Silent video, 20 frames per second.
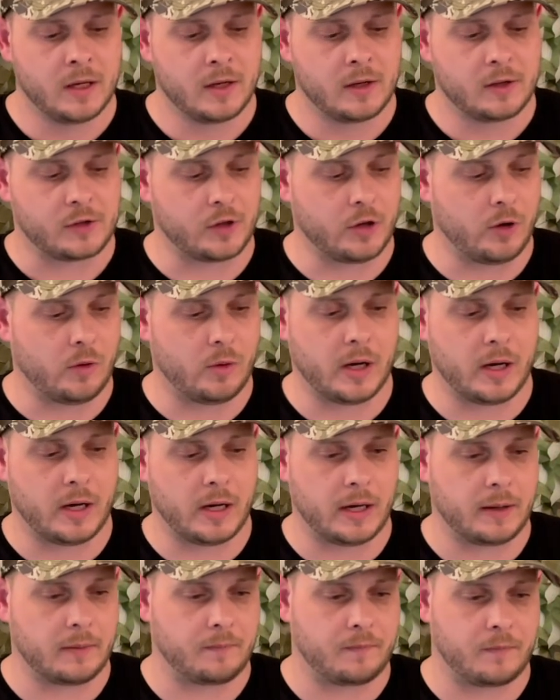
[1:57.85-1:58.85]

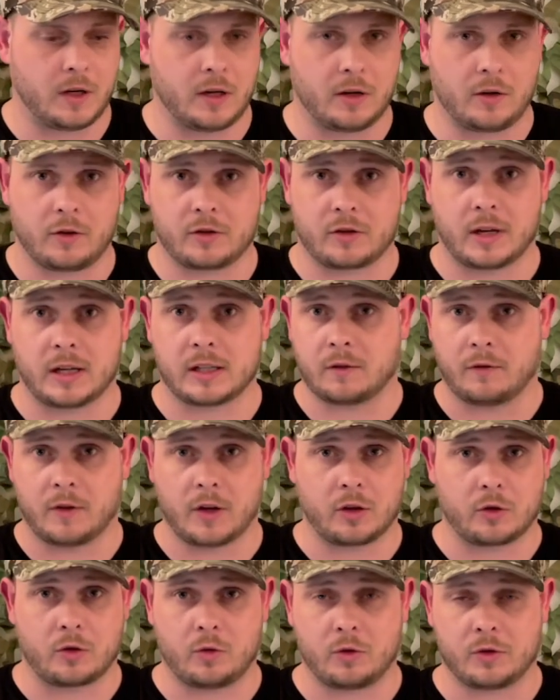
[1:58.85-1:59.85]
So, there's lots of
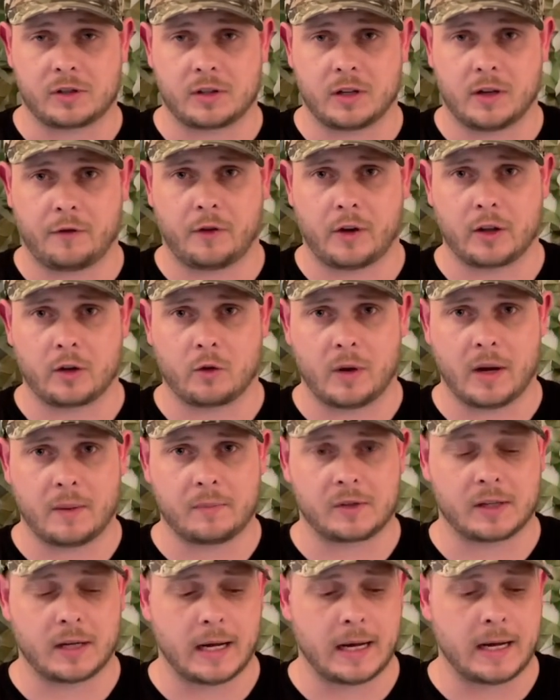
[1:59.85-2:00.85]
other cool stuff on their
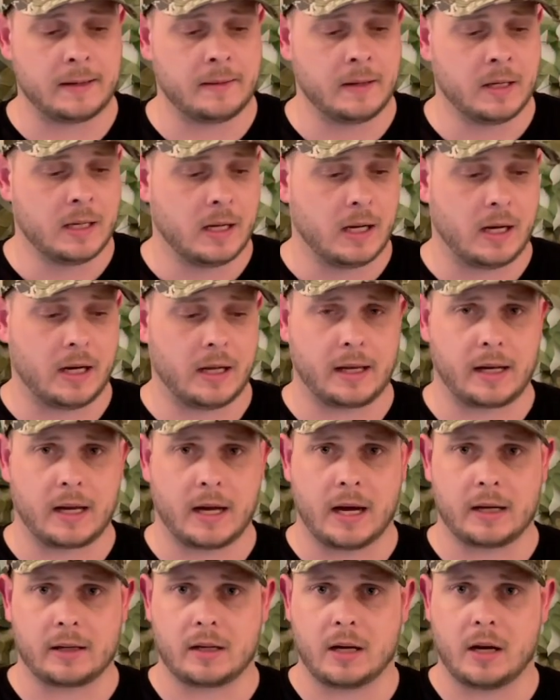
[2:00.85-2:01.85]
website. They
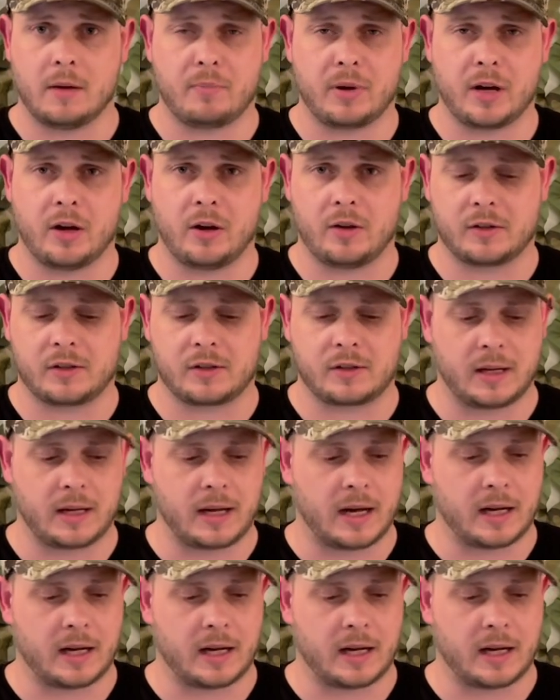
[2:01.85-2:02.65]
got gun belts, they got